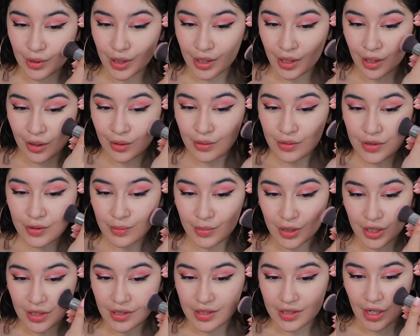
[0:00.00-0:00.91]
girls
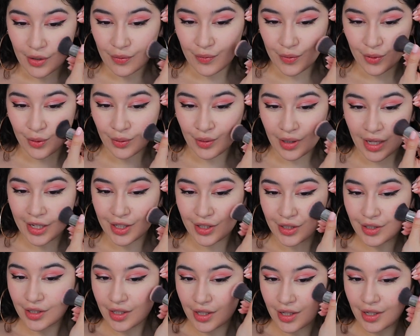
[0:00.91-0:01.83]
because I feel
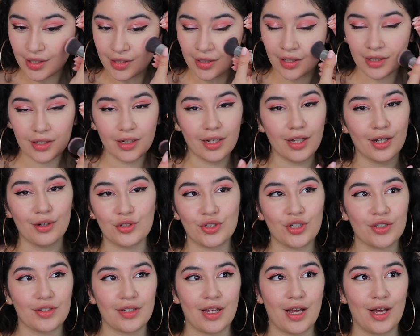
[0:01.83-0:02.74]
like younger girls
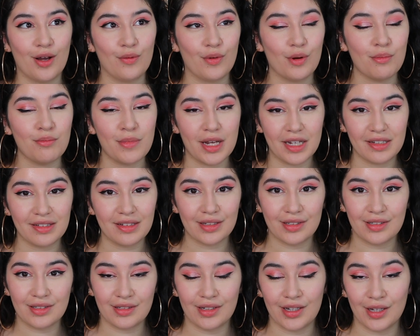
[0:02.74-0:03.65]
just have amazing
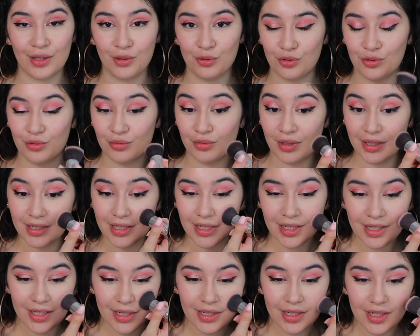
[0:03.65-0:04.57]
skin
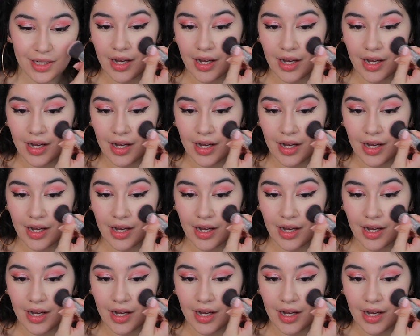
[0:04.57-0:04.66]
already.